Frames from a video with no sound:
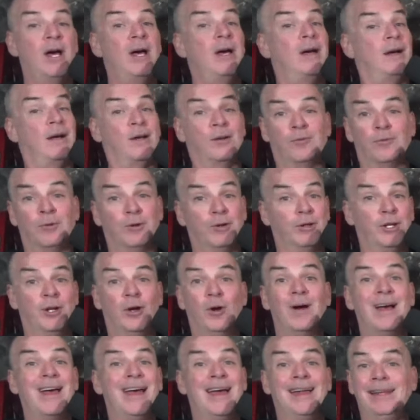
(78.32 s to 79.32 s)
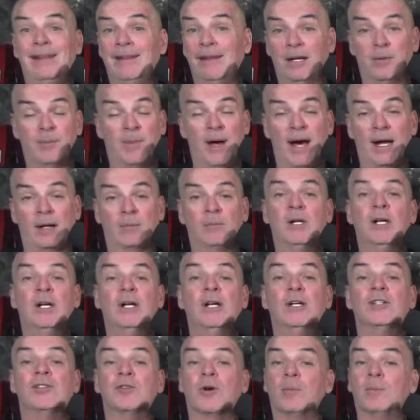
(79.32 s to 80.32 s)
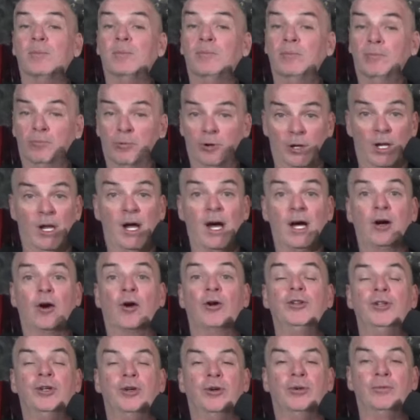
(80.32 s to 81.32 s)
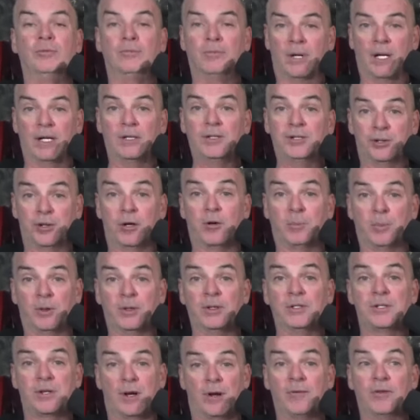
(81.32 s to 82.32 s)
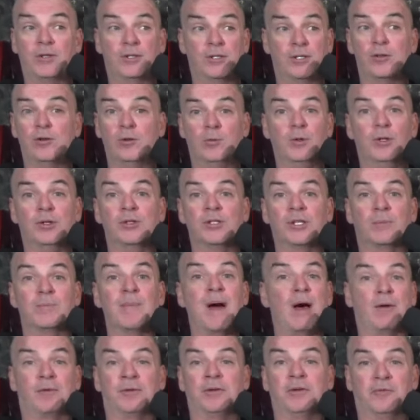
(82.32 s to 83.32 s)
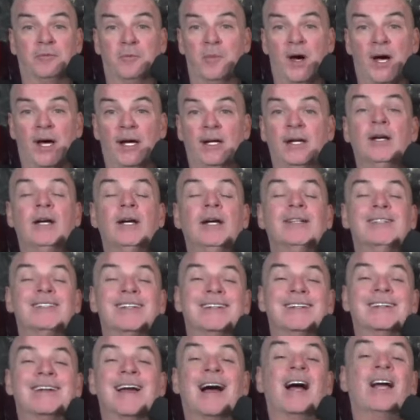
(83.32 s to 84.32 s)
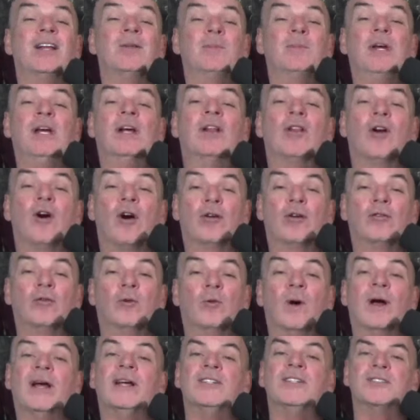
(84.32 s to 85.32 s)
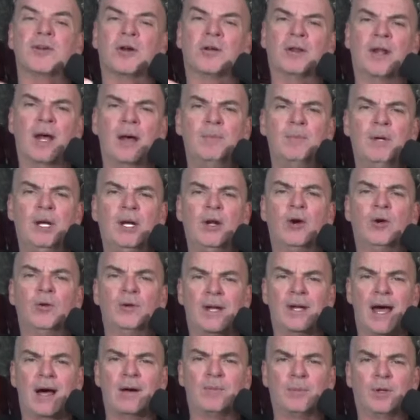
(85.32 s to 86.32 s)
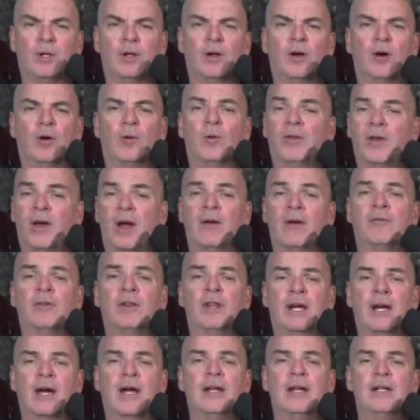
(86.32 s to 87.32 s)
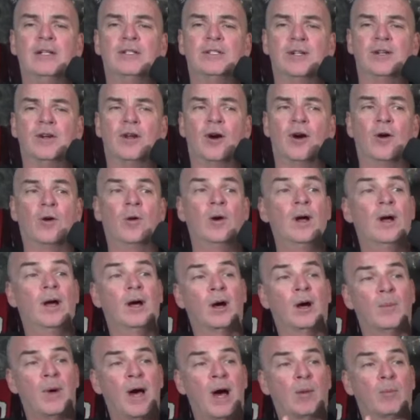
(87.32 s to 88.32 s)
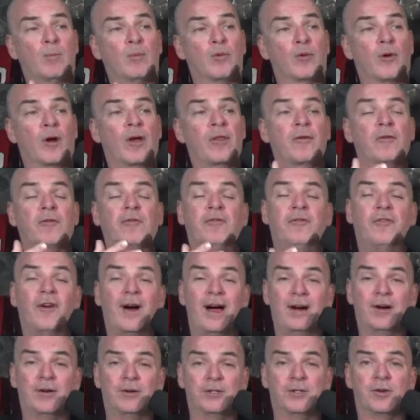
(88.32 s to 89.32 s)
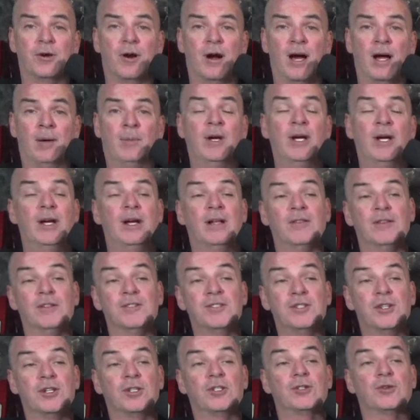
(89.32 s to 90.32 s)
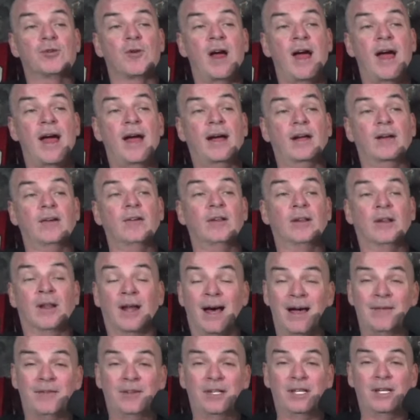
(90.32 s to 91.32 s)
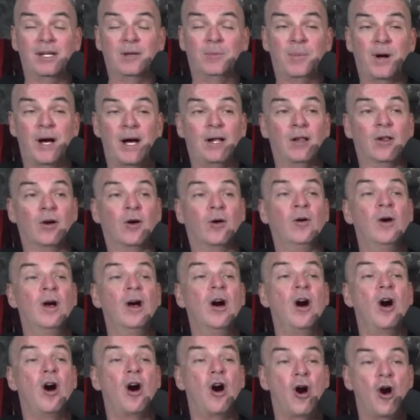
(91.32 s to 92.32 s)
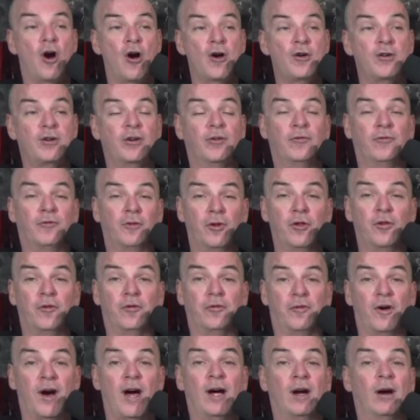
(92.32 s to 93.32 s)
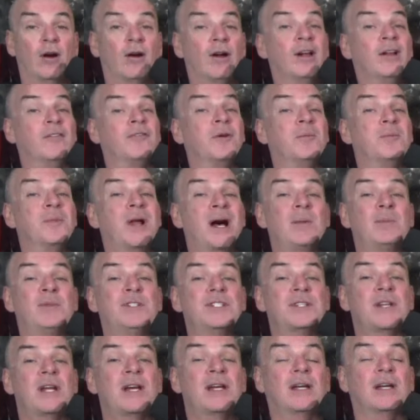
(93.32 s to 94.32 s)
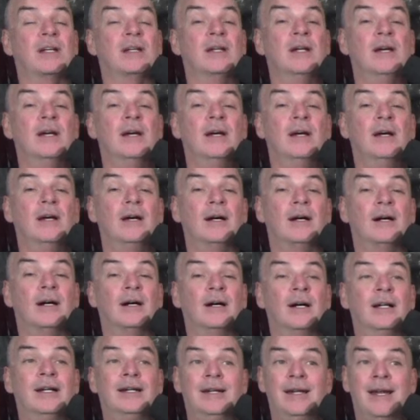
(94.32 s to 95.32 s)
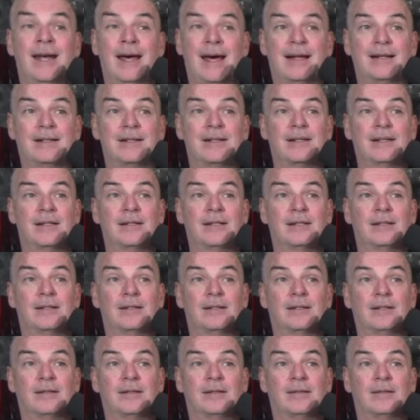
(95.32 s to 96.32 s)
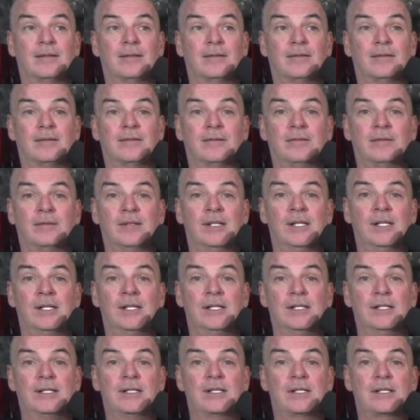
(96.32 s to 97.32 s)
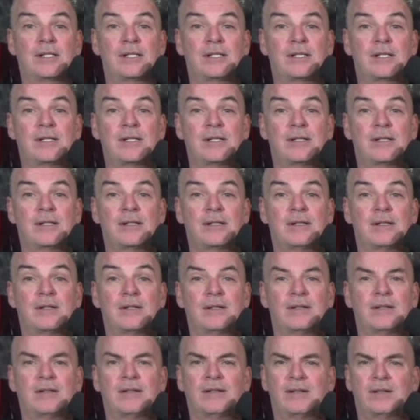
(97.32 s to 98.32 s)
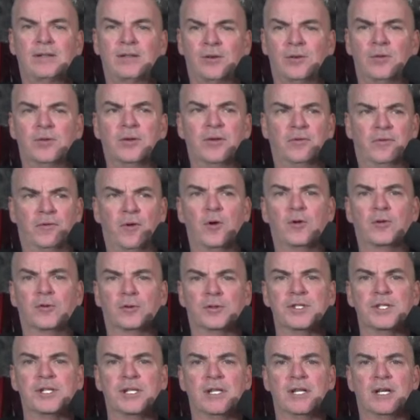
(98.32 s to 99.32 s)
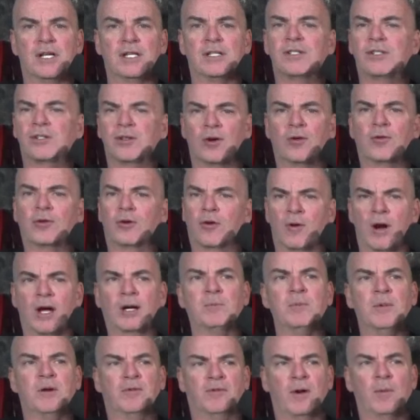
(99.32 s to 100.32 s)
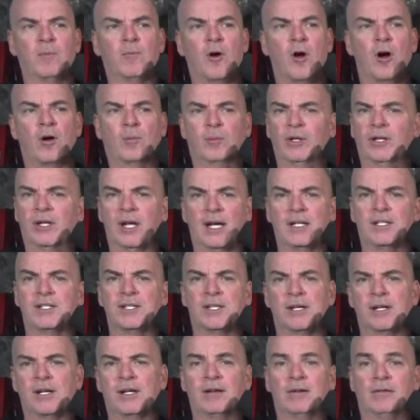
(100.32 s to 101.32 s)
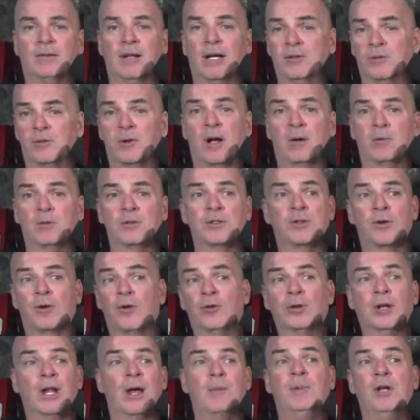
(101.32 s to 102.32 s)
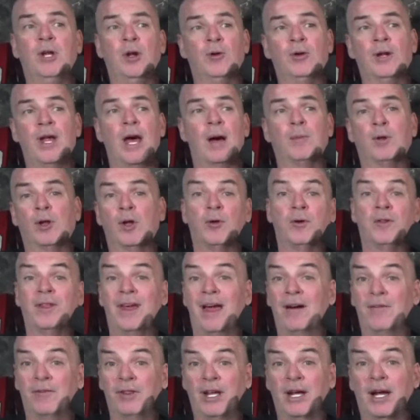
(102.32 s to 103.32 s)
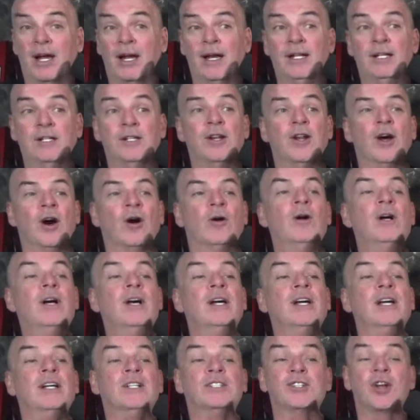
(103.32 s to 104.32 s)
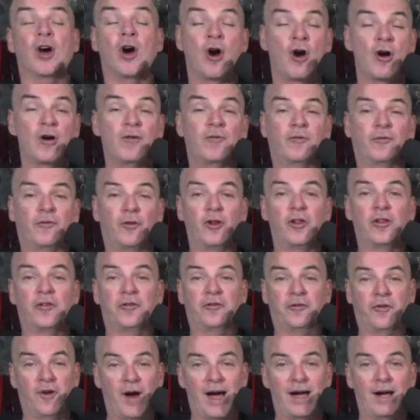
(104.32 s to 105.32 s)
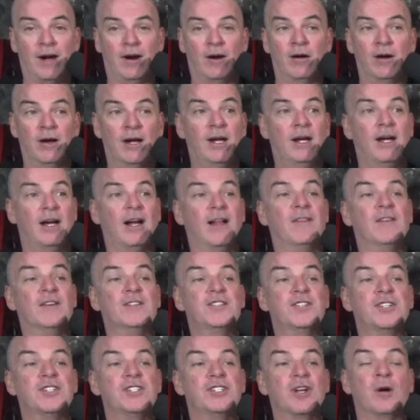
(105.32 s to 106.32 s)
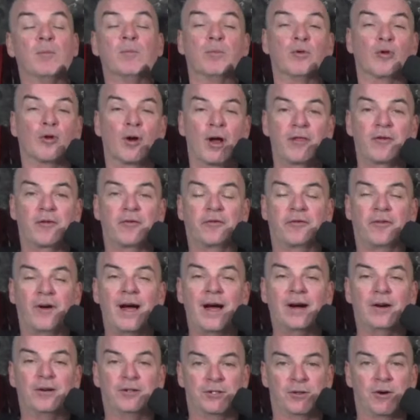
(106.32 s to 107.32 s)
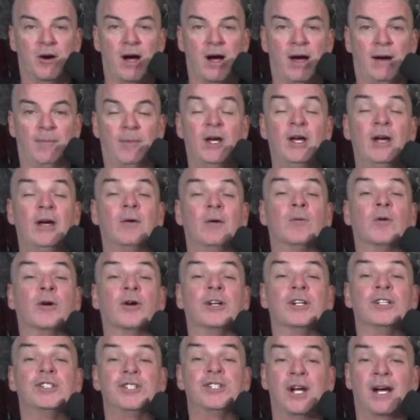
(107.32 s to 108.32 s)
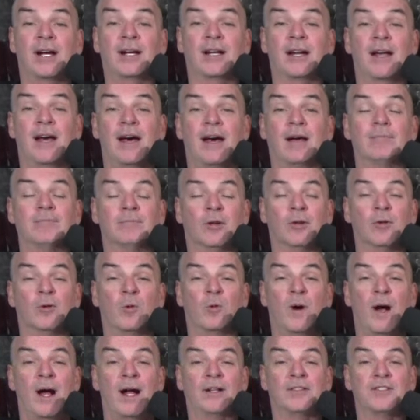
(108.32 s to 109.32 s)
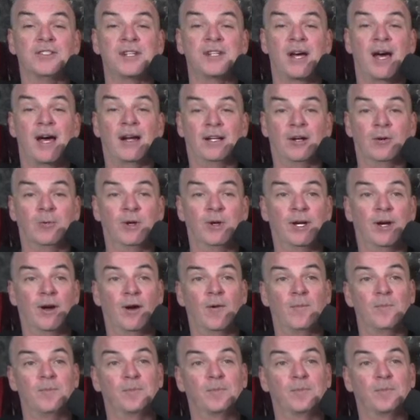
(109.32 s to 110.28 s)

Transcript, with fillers: I don't really know anything about them, so I'm relying on you, my Sherpas, on this new music mountain of mine to guide me along the way. So let me know down below with everything I need to know about Brother Firetribe. And this is a track live at the Apollo, Heart Full of Fire. And if I'm not mistaken, Anette is doing the vocals in this. So correct me if I'm wrong, but that's uh, that's what I was told. Let me know down below with everything I need to know. It's Heart Full of Fire, and this is Brother Firetribe. And we're going to check it out on the Wyldeside. Here we go.